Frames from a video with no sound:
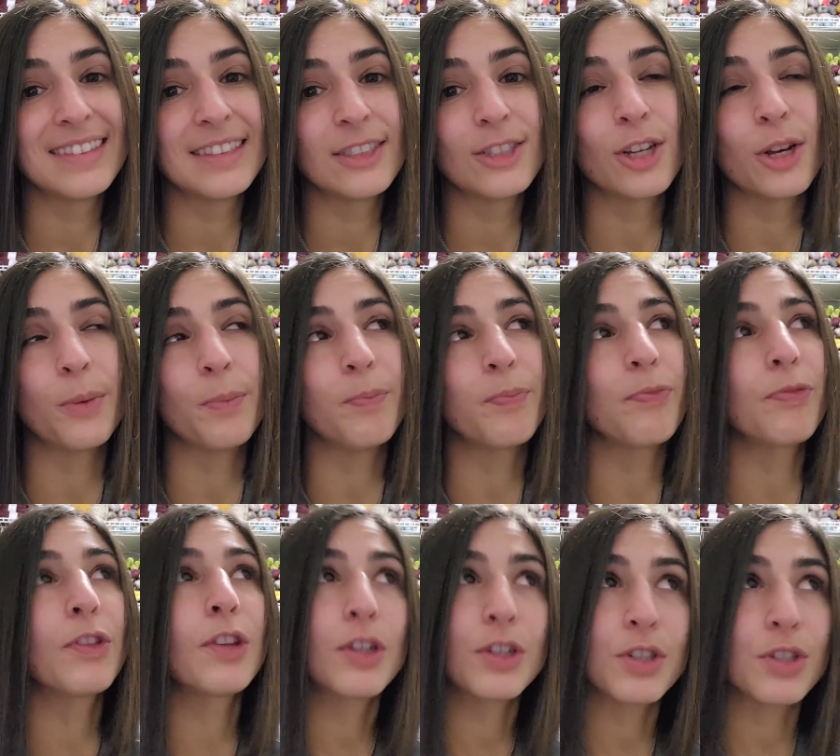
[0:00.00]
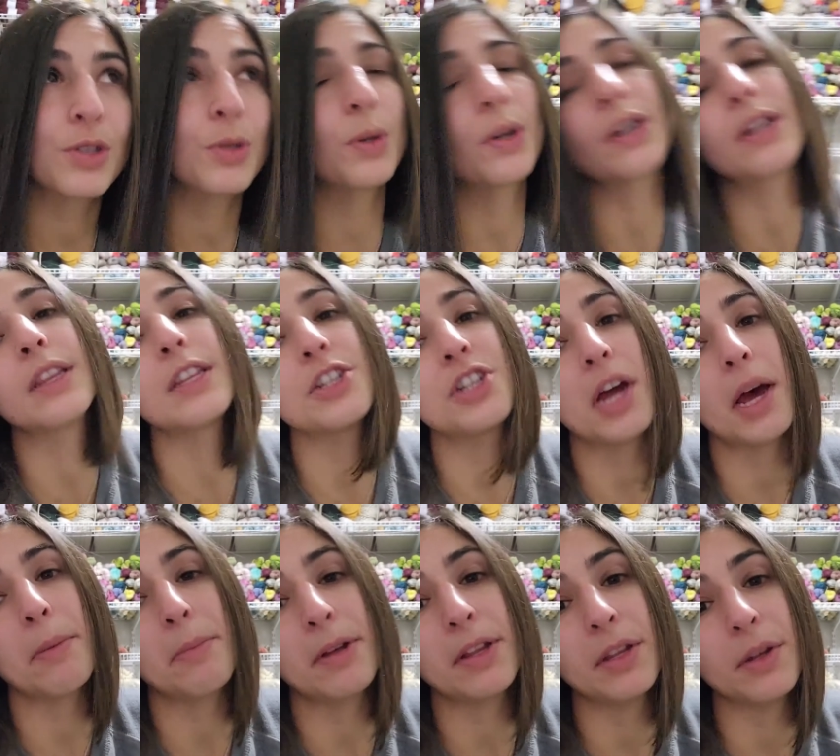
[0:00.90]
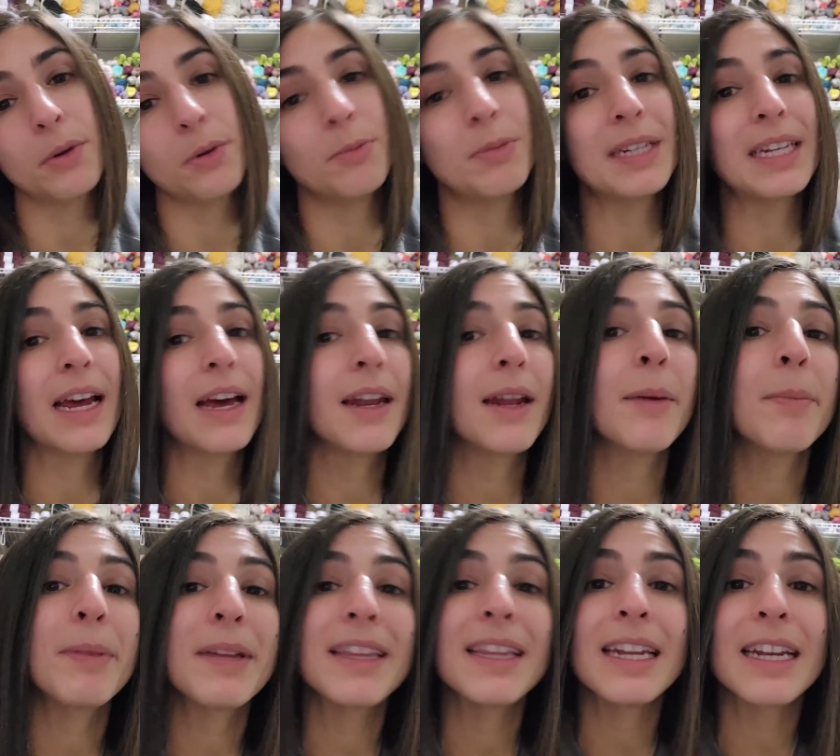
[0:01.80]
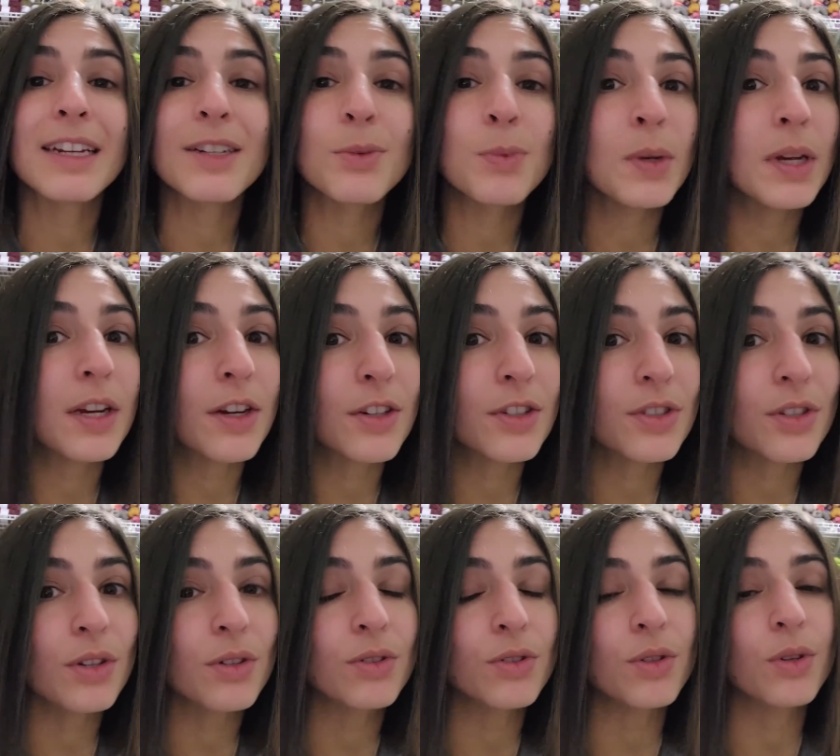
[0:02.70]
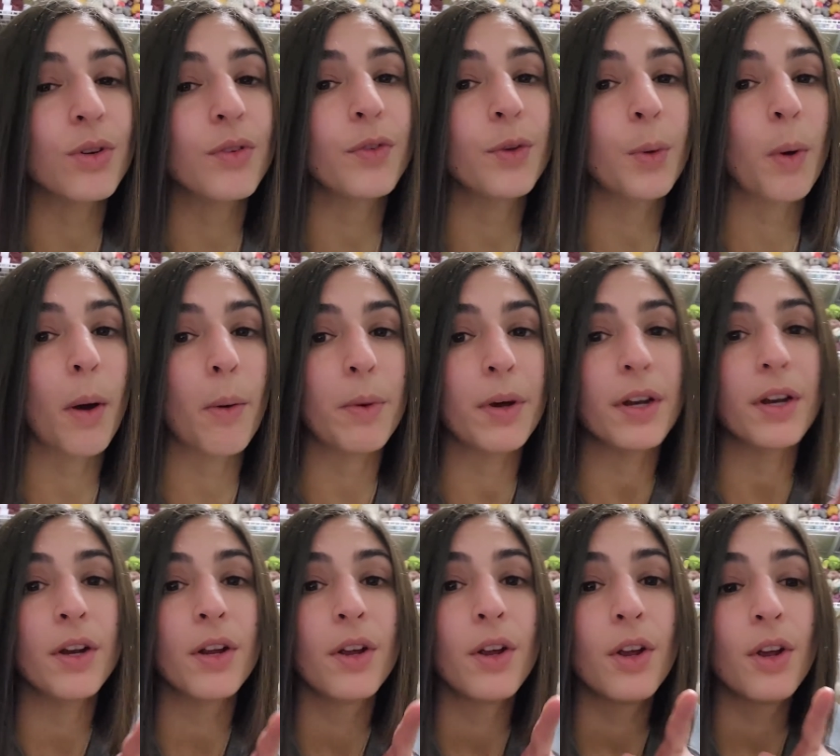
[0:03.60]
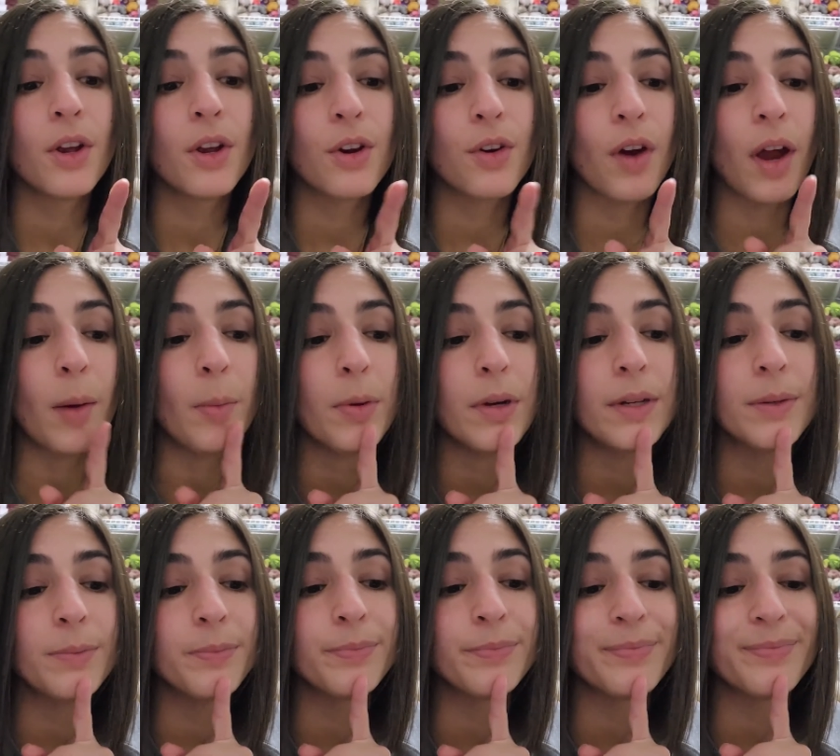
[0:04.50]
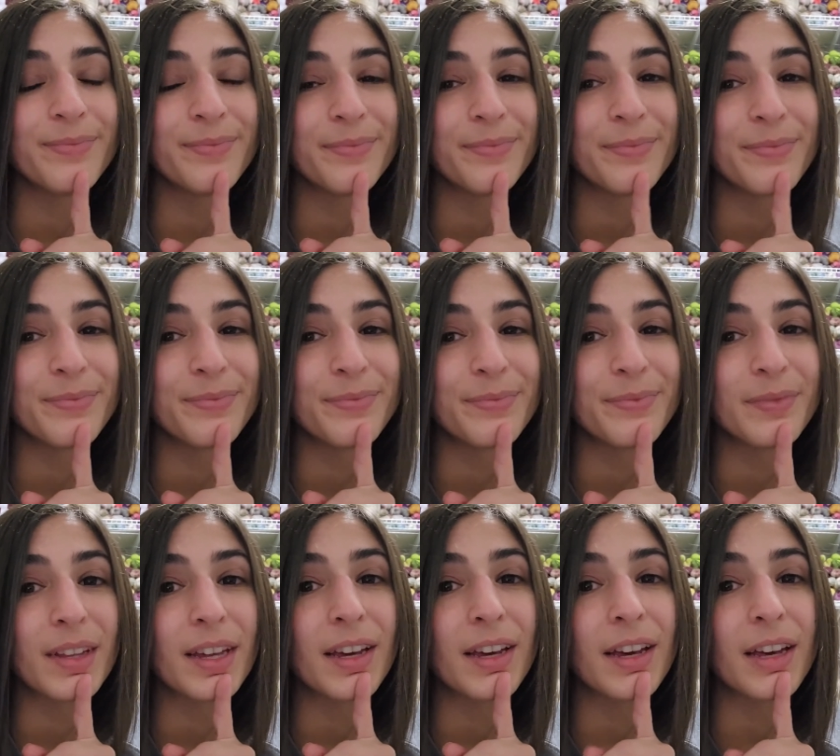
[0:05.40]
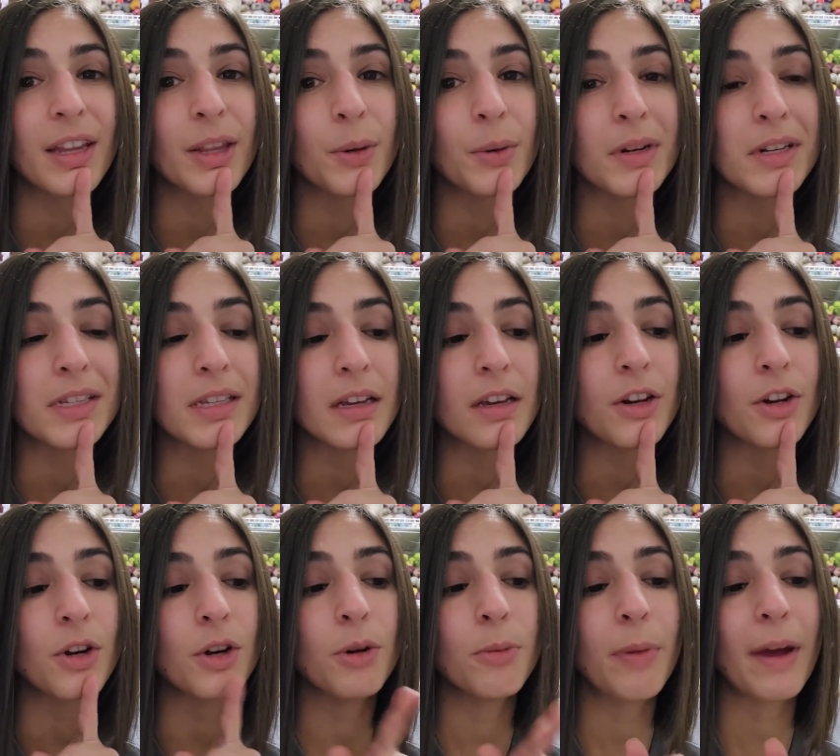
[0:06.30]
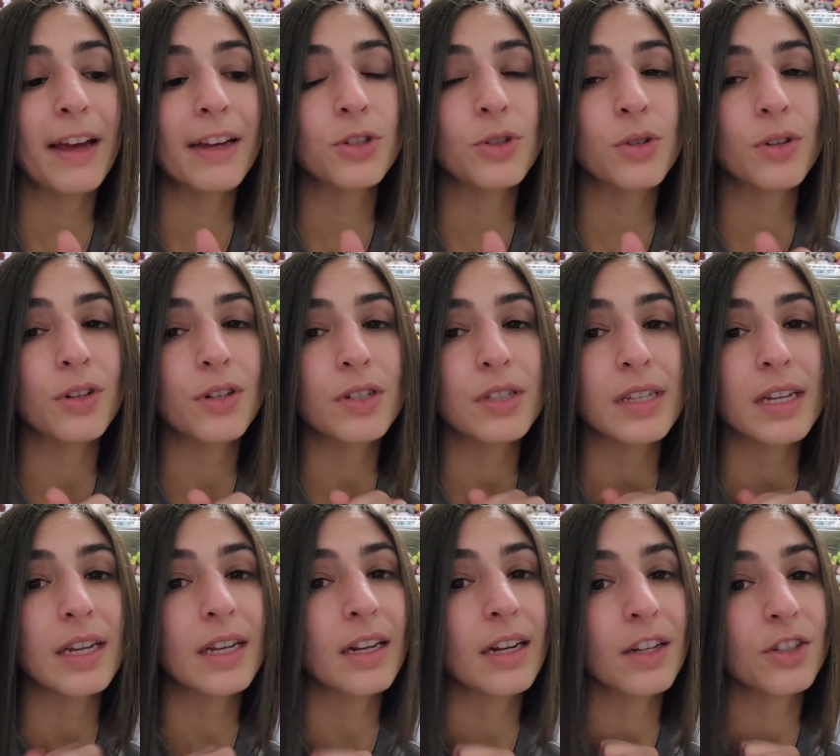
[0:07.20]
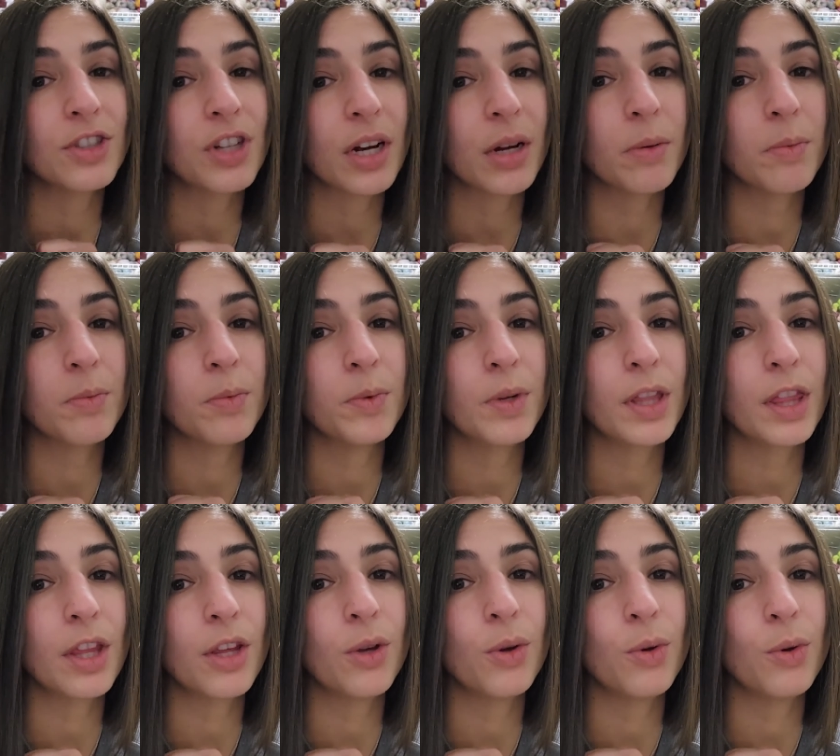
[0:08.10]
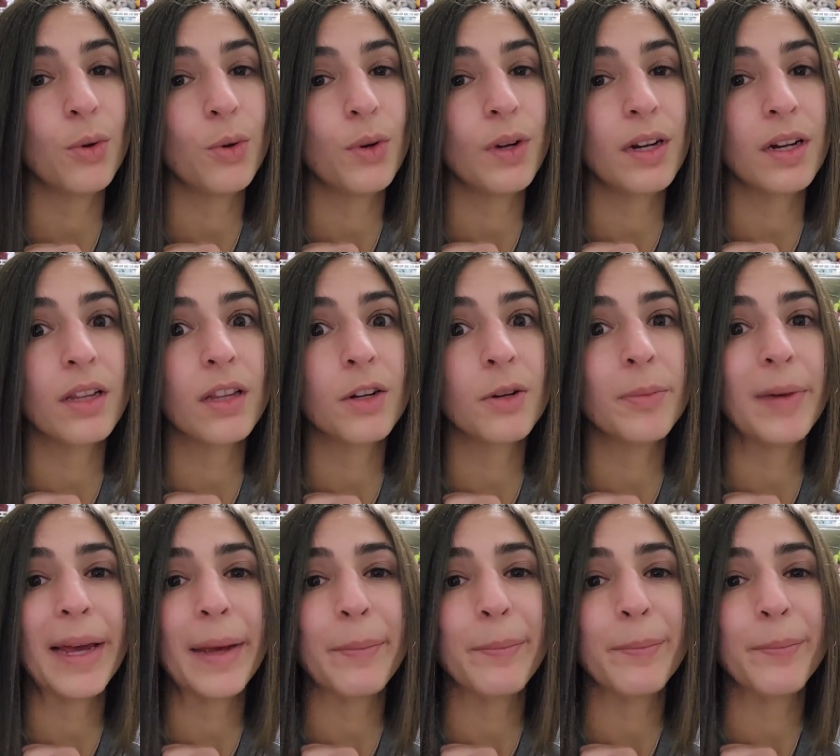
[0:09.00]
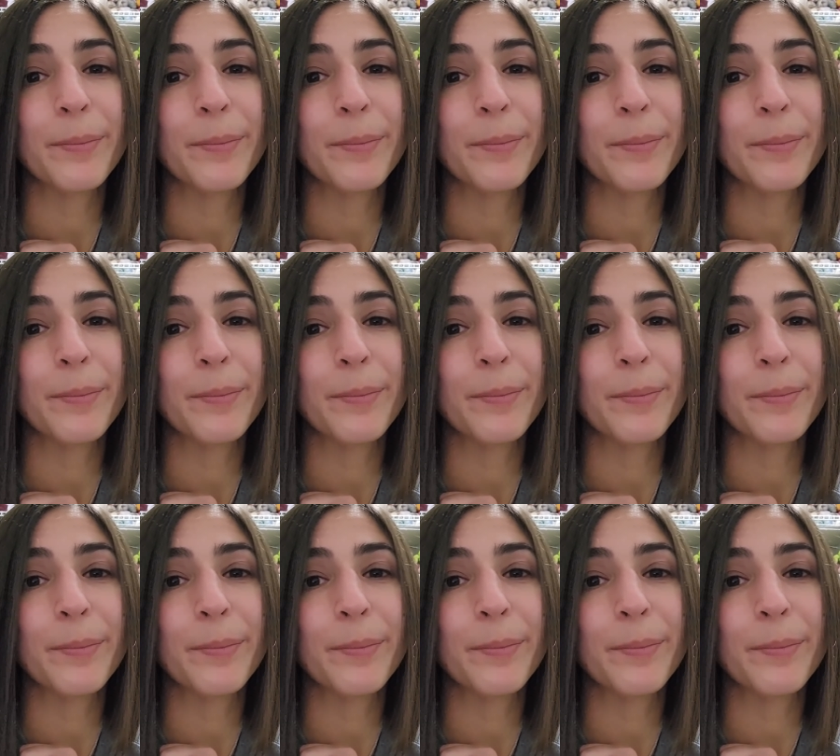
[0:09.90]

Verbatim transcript: So those two are in the shop and they will be dyed up in the next week or so. So if you want one, grab one. Otherwise, I'm going to go package orders and I'll check them with you in a little bit.